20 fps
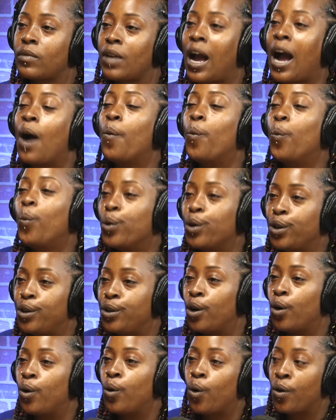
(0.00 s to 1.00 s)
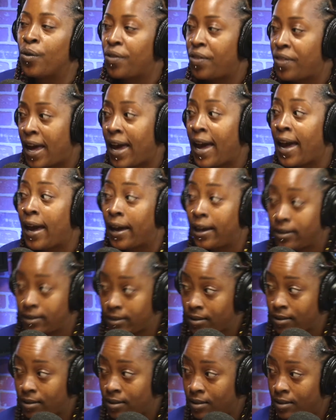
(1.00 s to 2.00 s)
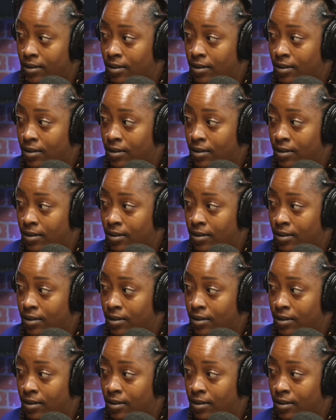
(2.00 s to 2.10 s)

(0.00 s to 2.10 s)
I want to know on that.